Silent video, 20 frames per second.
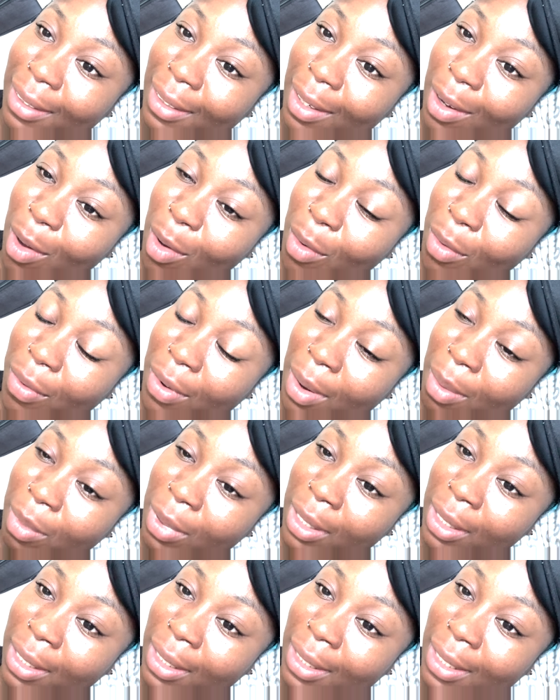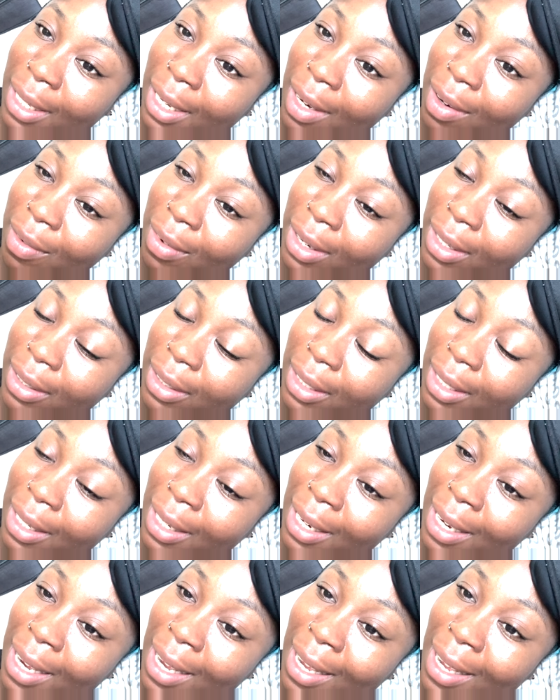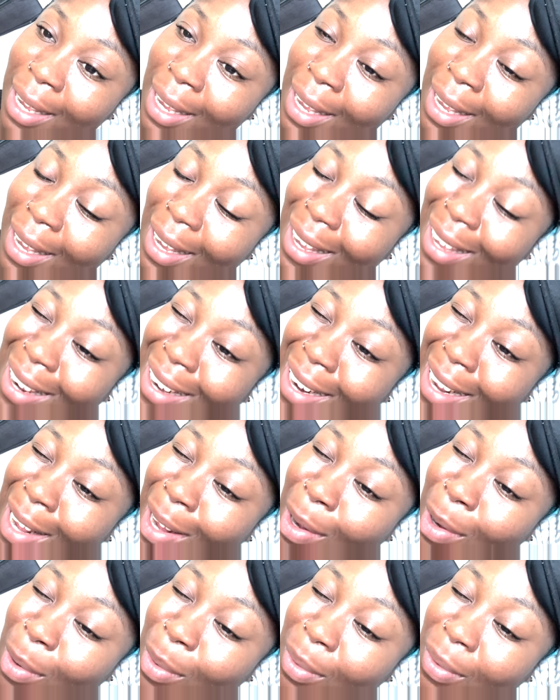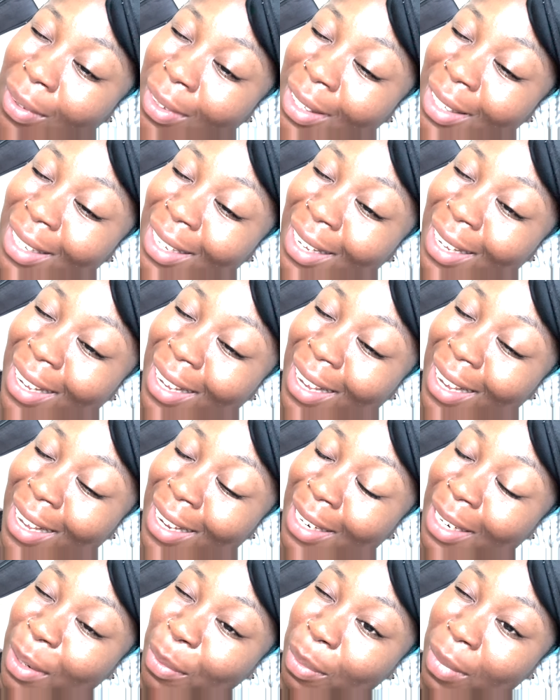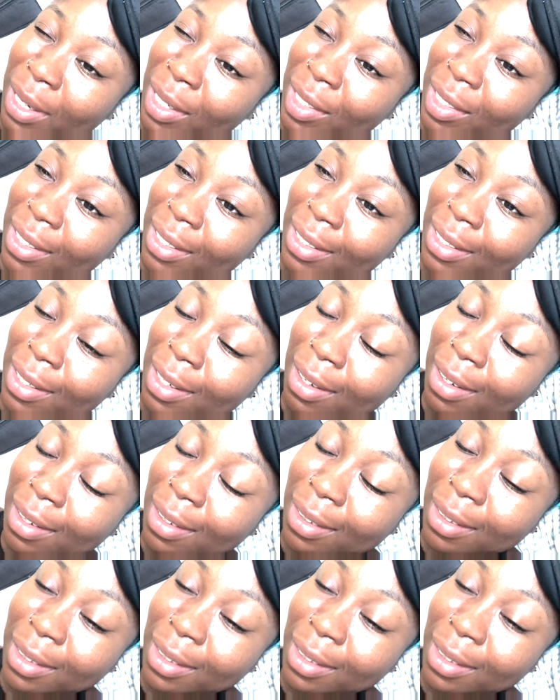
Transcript: Whole family needs to get ready and out and in Manchester